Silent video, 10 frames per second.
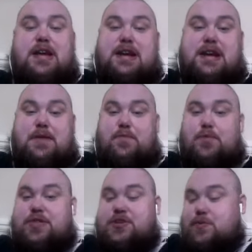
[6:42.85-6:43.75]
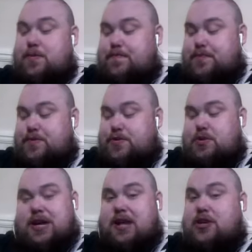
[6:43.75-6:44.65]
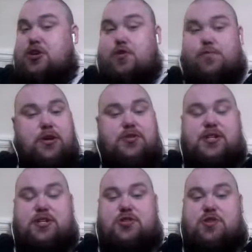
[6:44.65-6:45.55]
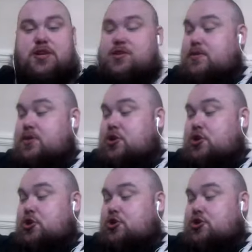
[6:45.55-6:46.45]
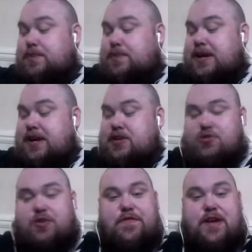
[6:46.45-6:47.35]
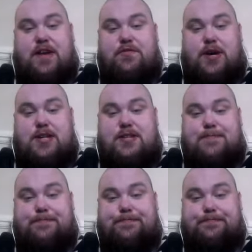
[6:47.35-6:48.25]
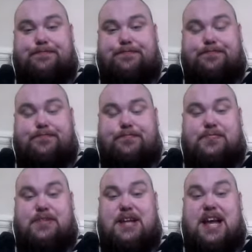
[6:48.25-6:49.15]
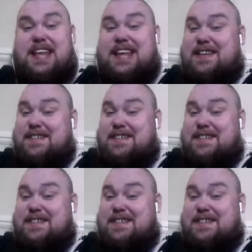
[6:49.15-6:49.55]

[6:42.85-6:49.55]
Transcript: Now, with this one, again, you don't play all 6 strings. You just play string 5 twice, and then